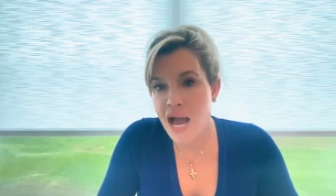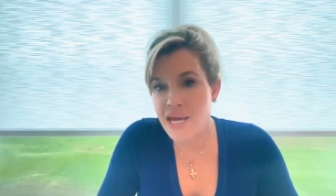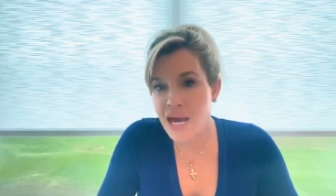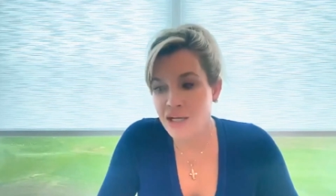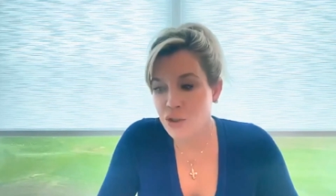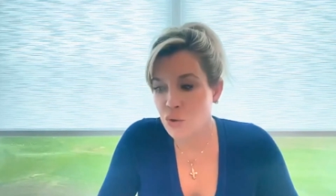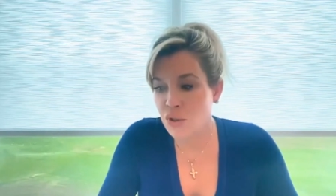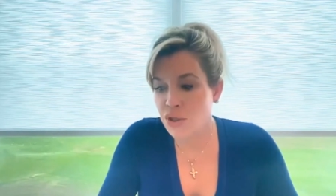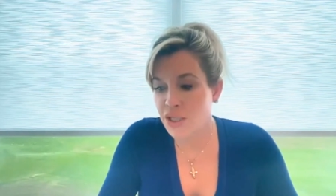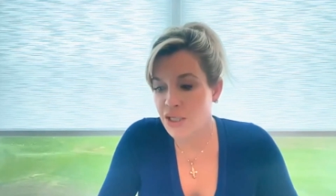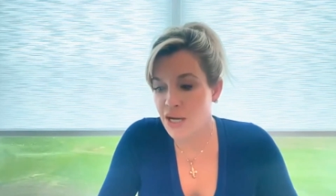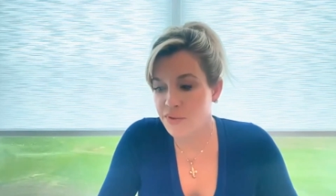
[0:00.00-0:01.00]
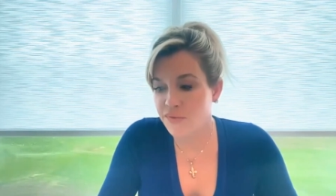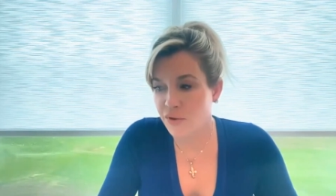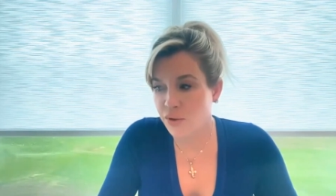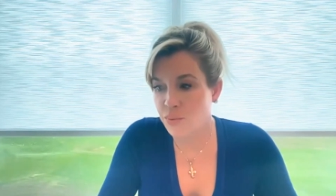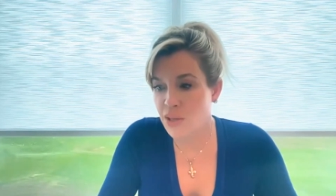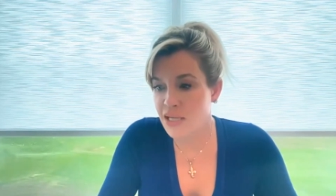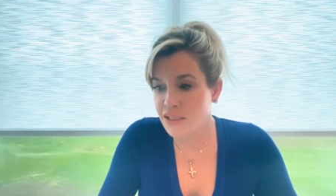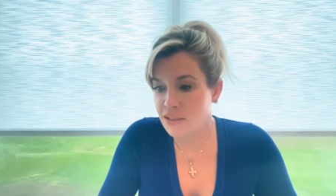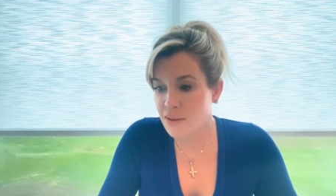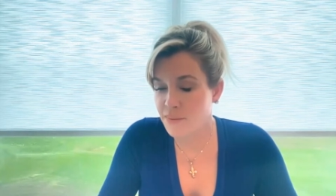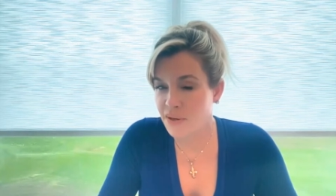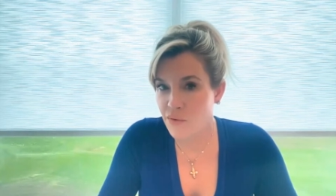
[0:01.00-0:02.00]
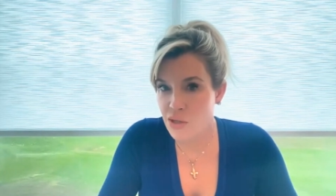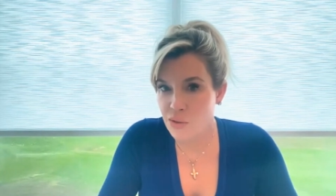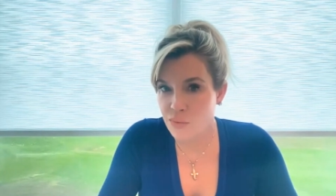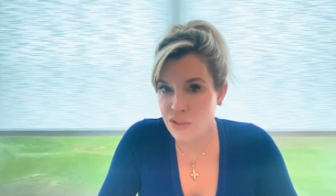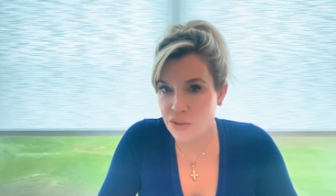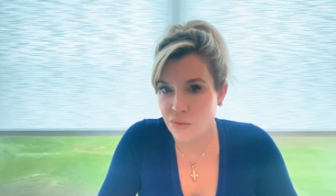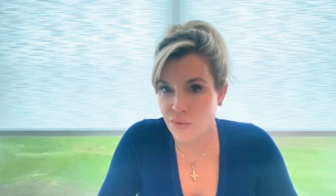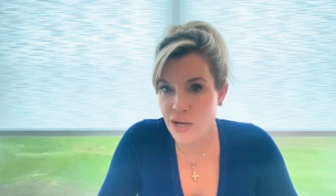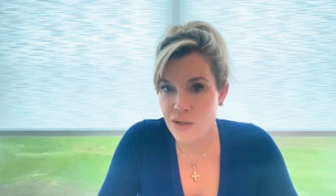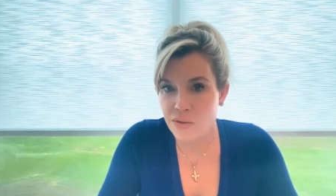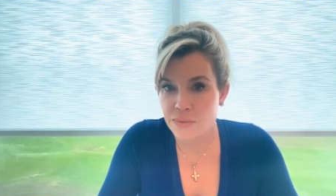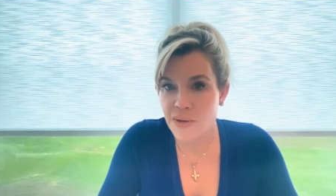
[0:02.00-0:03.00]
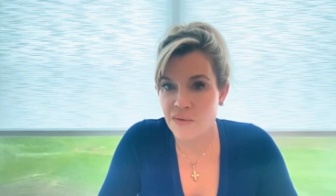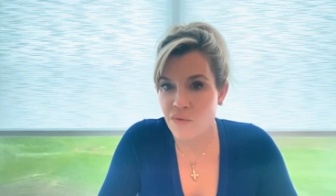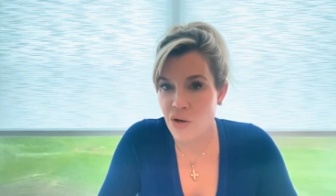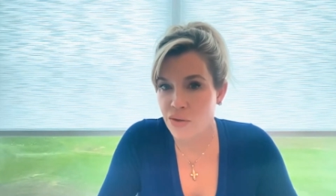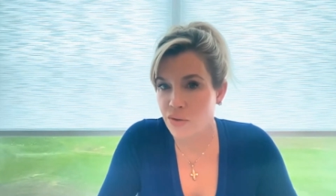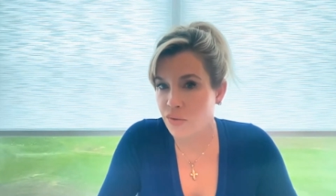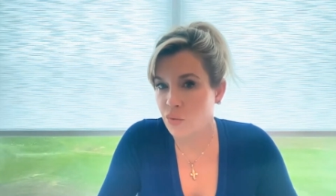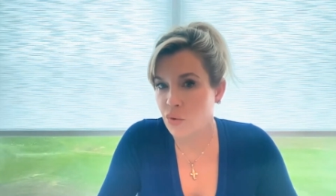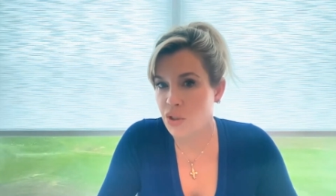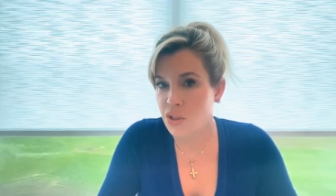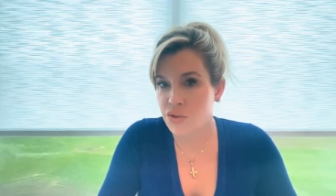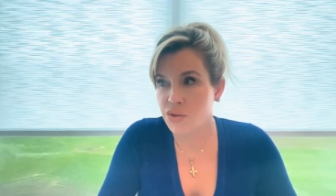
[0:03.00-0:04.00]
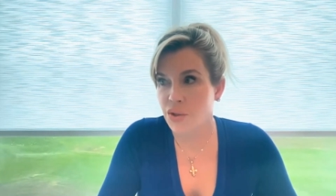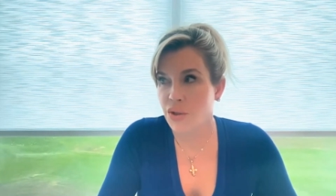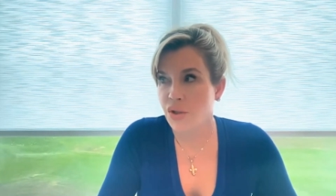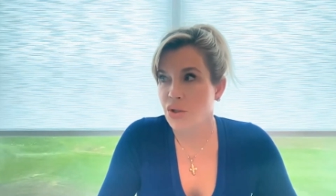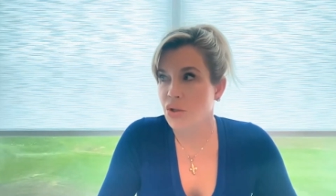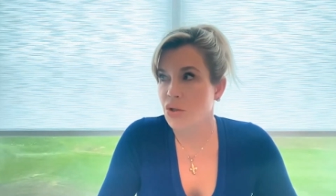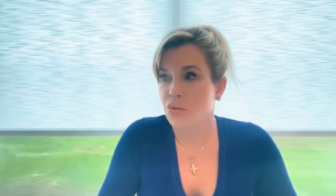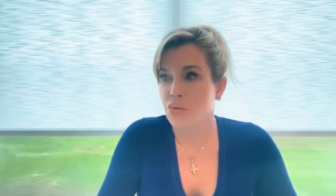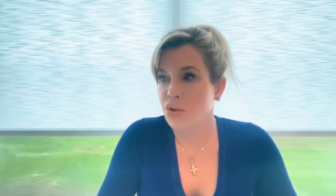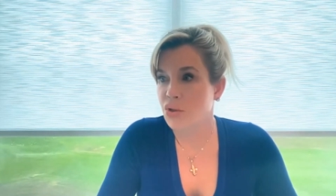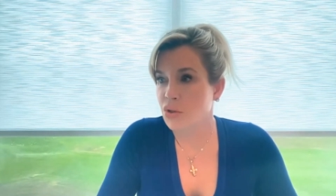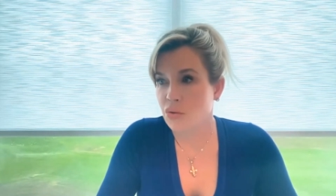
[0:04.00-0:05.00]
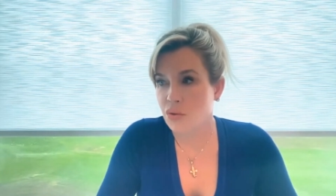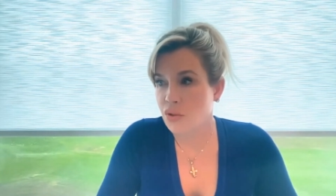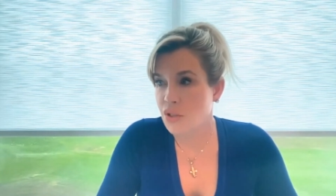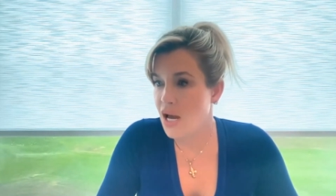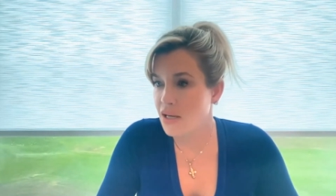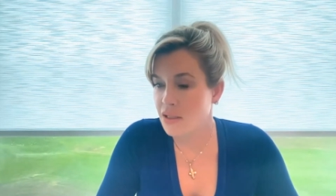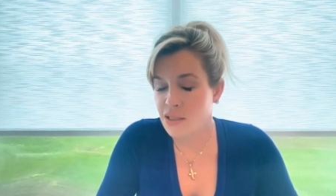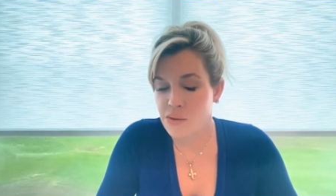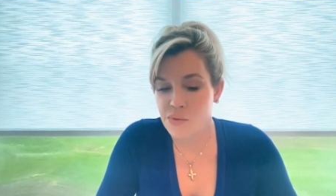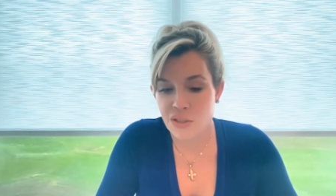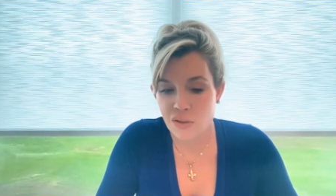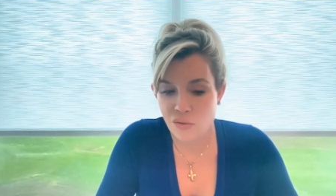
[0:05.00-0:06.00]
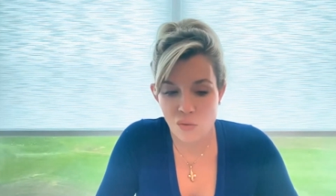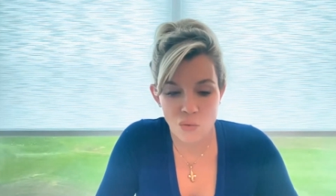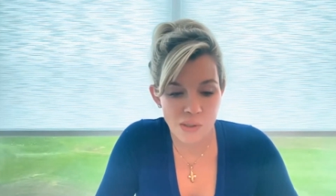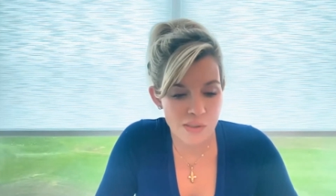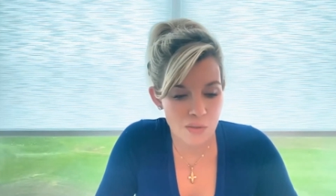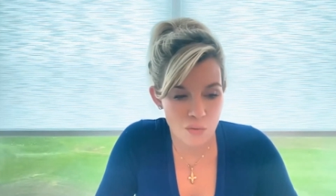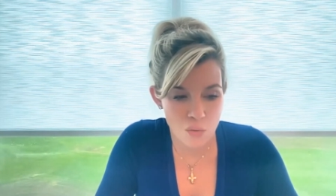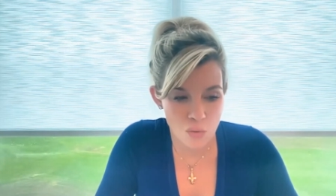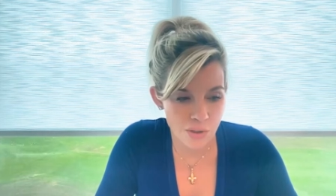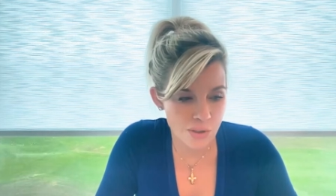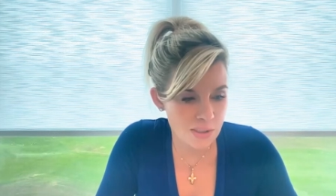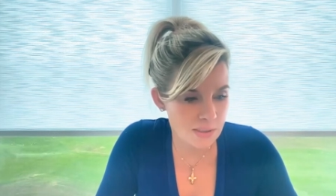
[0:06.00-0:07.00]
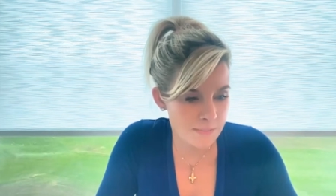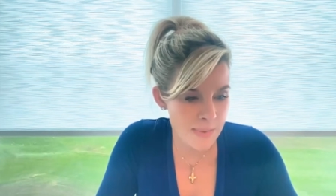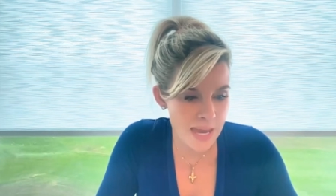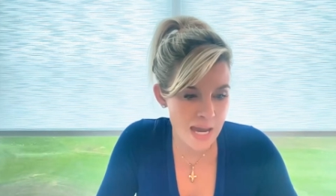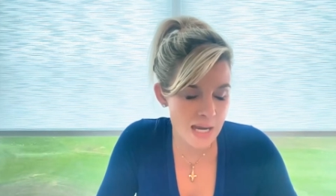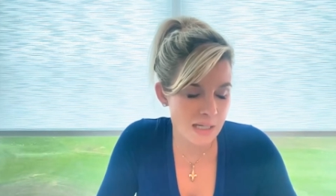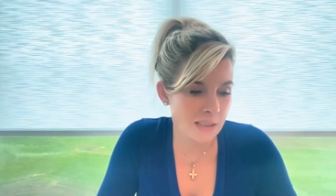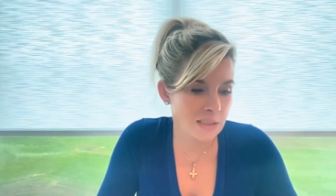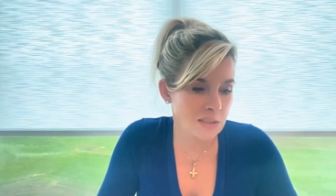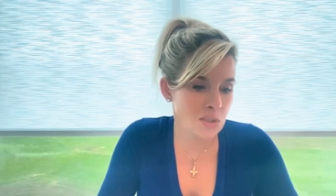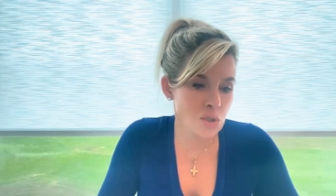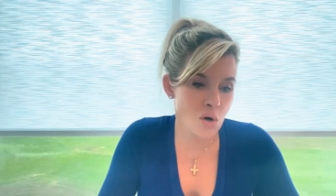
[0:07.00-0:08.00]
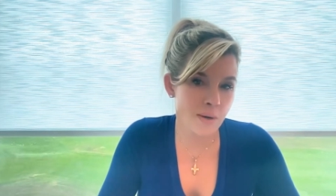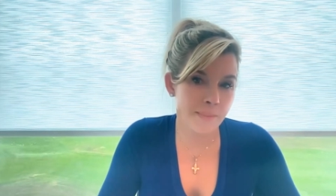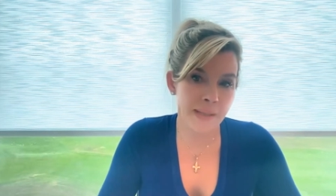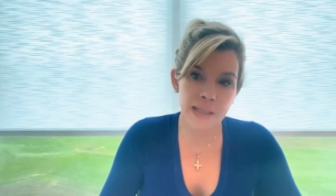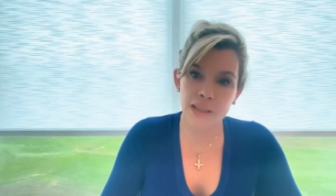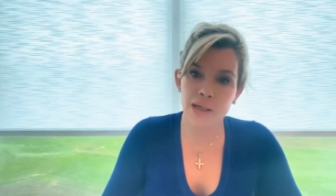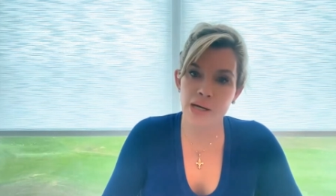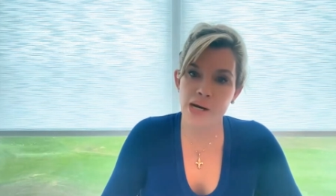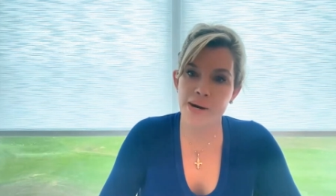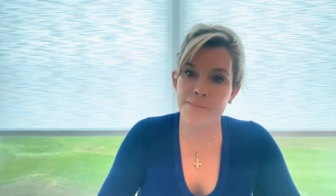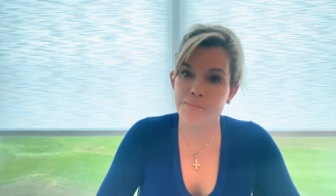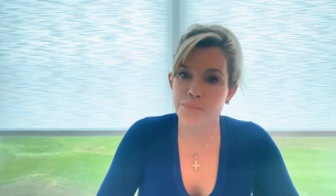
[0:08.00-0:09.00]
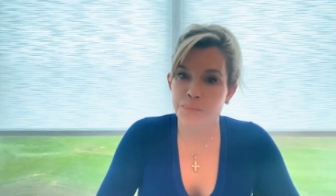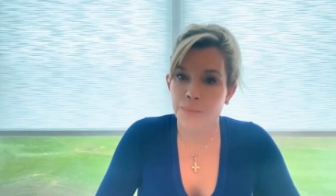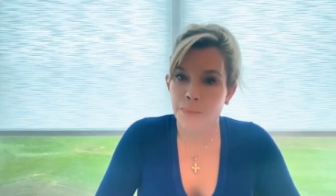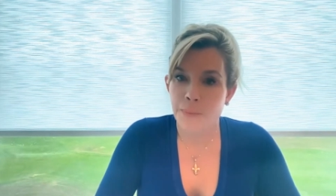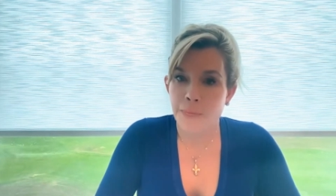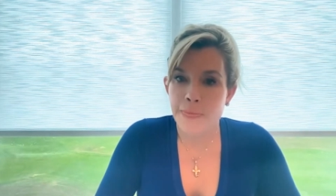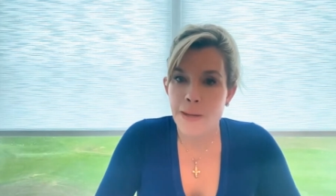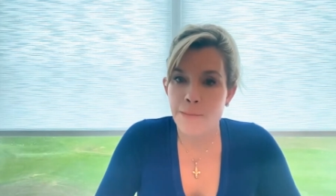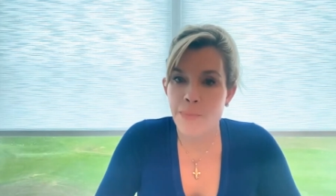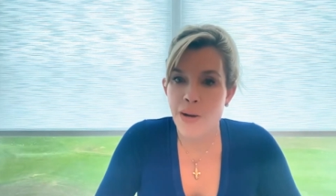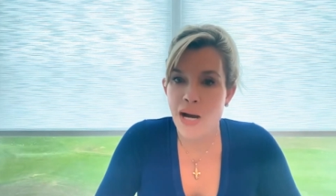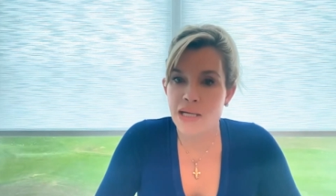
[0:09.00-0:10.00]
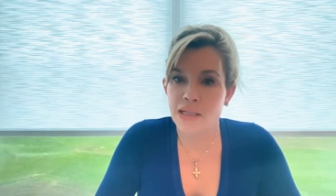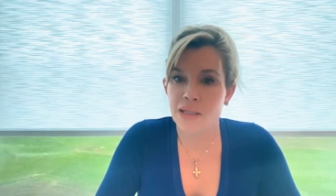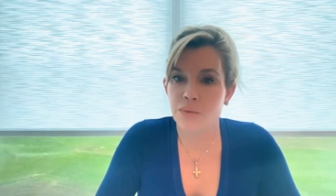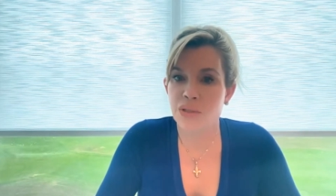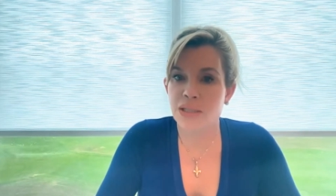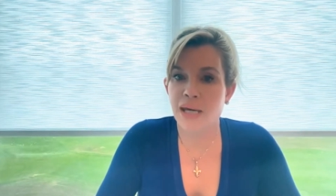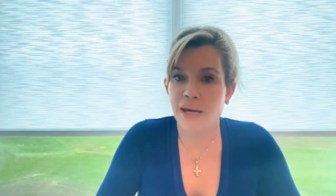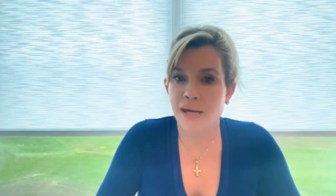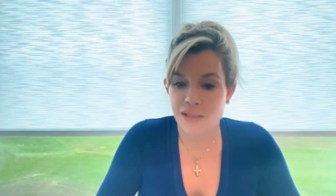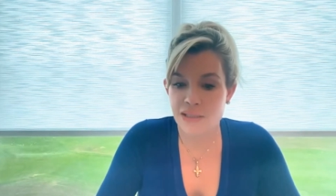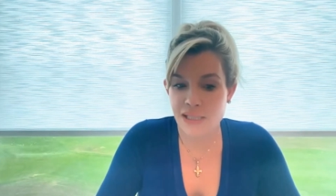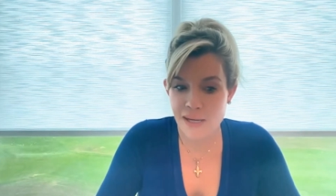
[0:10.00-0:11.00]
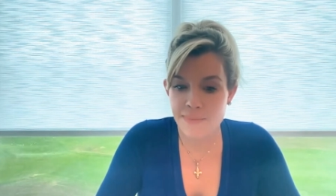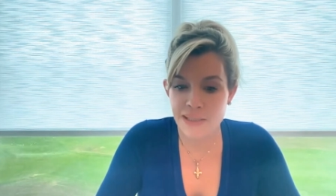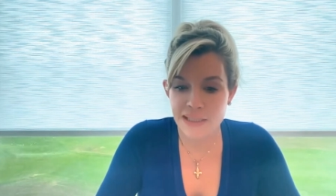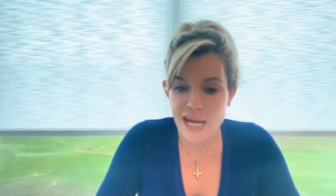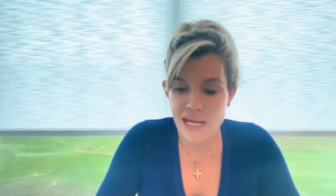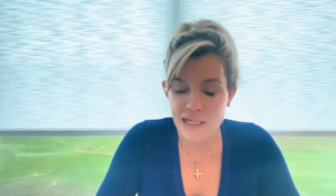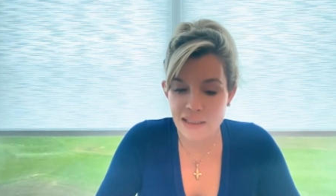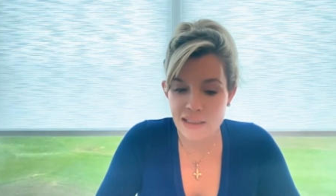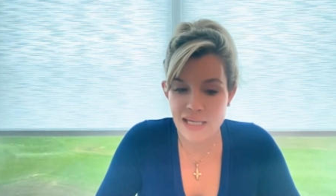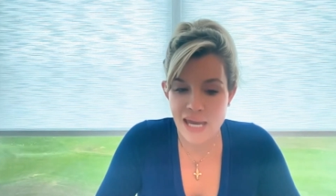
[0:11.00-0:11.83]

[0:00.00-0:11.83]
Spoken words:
I actually think I was very blessed that my father wasn't around. My father was not, he's a gorgeous man, he's charming, but he's a gambling addict.